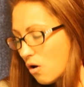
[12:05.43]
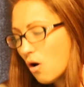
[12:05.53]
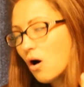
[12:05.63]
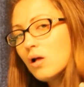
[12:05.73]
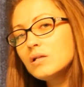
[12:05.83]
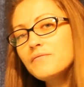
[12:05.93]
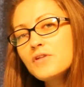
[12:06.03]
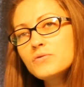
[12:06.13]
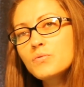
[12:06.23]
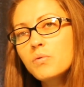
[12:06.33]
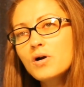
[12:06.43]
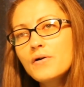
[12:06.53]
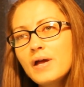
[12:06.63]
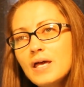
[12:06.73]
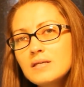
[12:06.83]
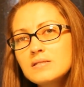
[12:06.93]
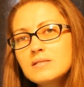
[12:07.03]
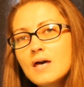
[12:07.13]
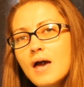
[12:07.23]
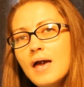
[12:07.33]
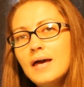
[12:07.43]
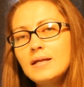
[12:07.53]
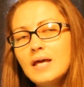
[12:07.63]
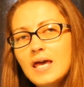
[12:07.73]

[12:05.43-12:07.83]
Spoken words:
all of those worries and